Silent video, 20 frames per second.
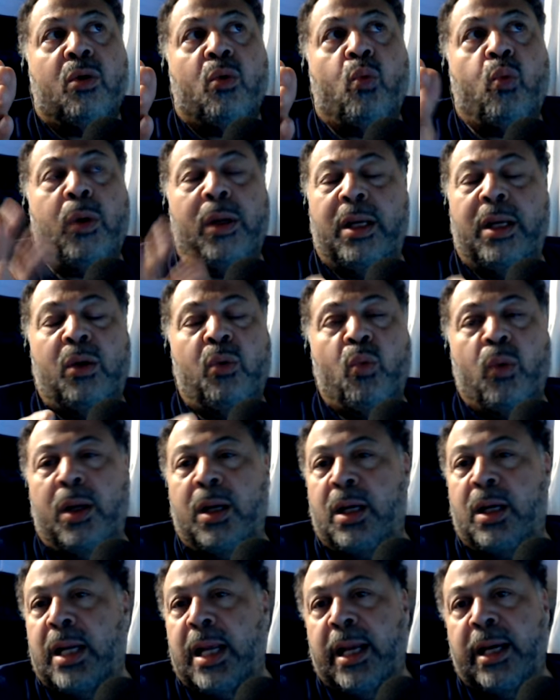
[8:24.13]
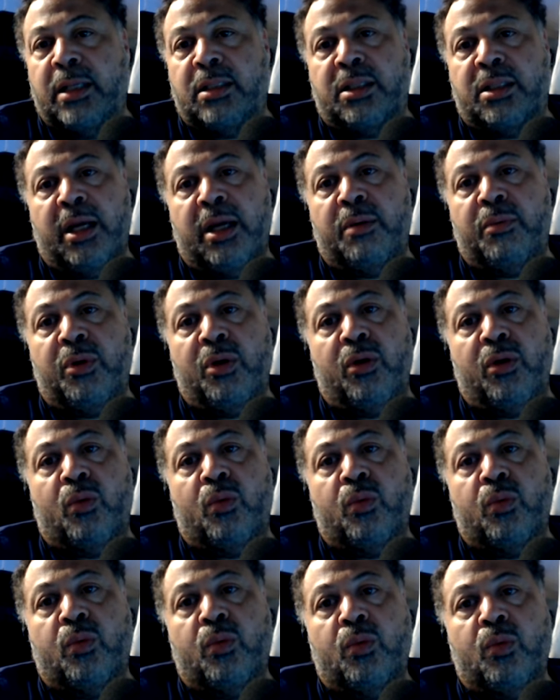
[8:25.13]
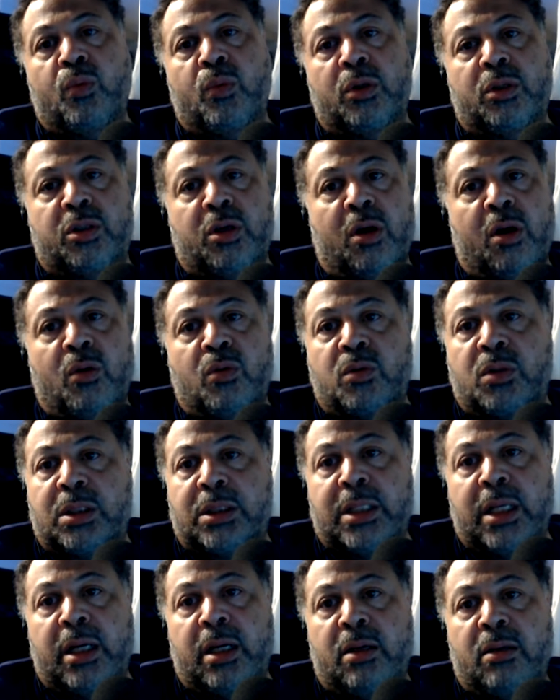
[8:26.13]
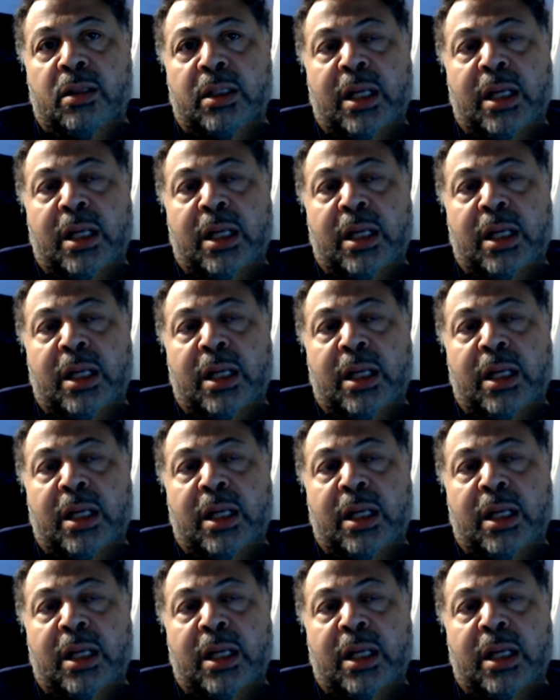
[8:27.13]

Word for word: we didn't win a lot of JMU when Charles was there.